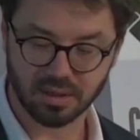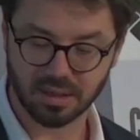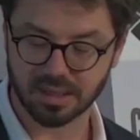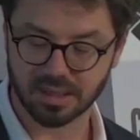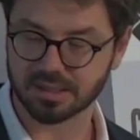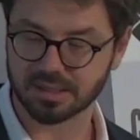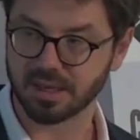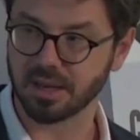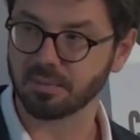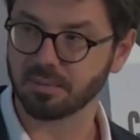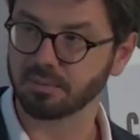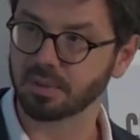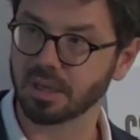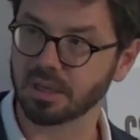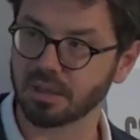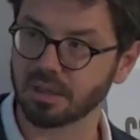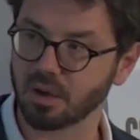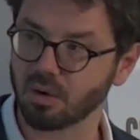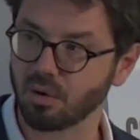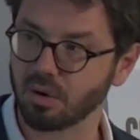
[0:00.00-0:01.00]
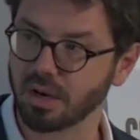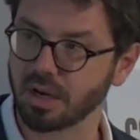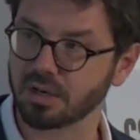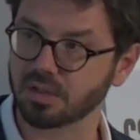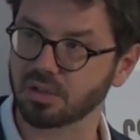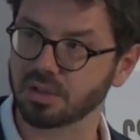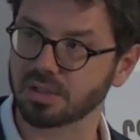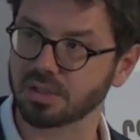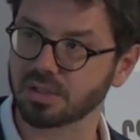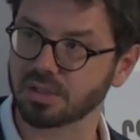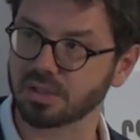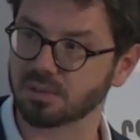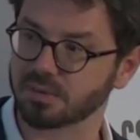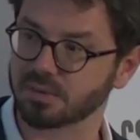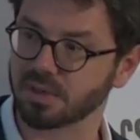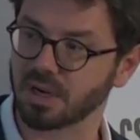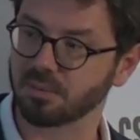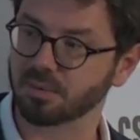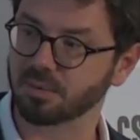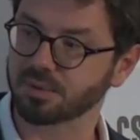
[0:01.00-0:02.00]
let's say, in the whole energy system of
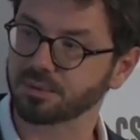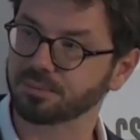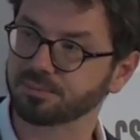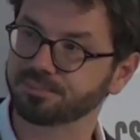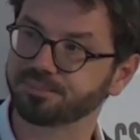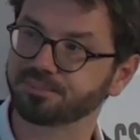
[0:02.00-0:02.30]
Cyprus.